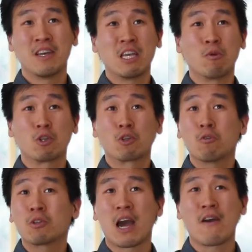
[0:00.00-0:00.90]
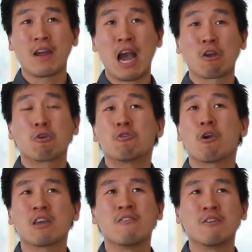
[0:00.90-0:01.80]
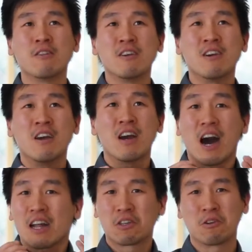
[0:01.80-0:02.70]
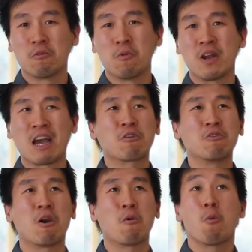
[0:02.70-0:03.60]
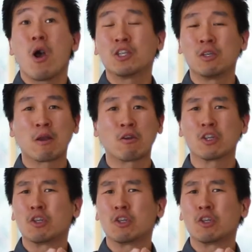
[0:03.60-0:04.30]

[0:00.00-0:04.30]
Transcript: It was so tiring, I could not even utter a word. I could not worship, I could not